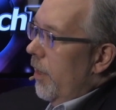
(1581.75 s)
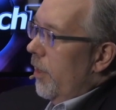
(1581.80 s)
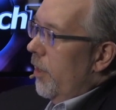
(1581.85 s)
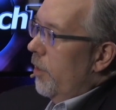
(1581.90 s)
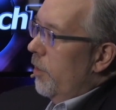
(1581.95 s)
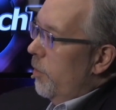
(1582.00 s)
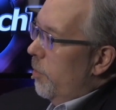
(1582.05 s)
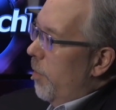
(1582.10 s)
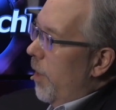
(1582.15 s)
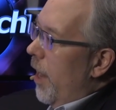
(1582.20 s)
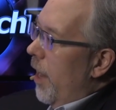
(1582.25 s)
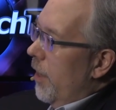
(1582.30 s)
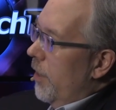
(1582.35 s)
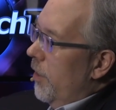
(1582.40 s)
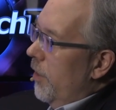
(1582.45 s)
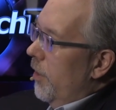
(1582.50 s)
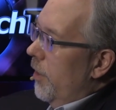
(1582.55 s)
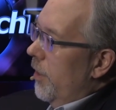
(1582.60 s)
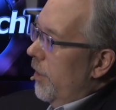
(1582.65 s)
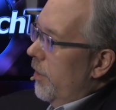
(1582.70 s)
that goes
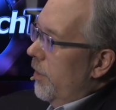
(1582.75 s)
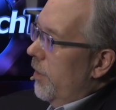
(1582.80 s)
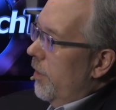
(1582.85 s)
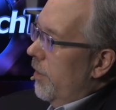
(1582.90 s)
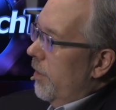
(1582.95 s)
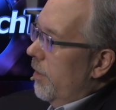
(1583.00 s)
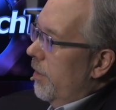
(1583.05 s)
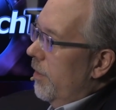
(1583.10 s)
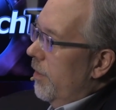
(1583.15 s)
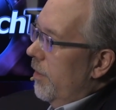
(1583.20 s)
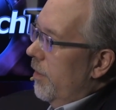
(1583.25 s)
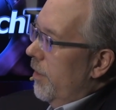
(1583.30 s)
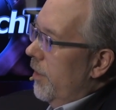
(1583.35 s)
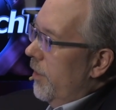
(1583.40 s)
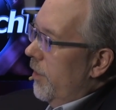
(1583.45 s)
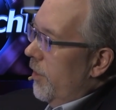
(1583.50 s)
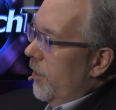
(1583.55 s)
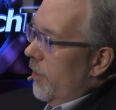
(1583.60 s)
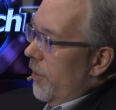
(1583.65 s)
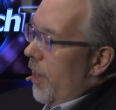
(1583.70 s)
back to this
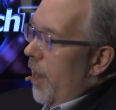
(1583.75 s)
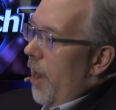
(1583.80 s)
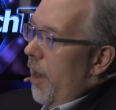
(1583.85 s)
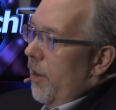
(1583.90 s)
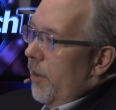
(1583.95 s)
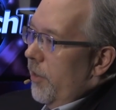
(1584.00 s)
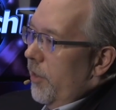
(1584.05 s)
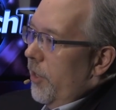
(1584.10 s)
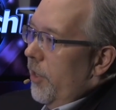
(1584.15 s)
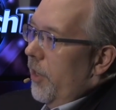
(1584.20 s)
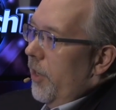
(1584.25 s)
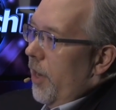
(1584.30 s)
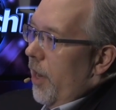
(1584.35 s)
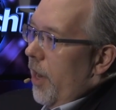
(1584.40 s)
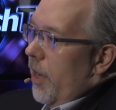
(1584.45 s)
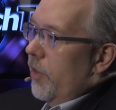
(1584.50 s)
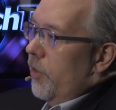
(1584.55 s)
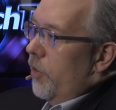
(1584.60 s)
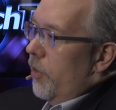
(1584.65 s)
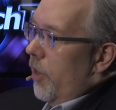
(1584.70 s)
desire to see the
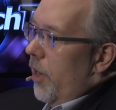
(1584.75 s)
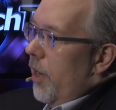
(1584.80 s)
gods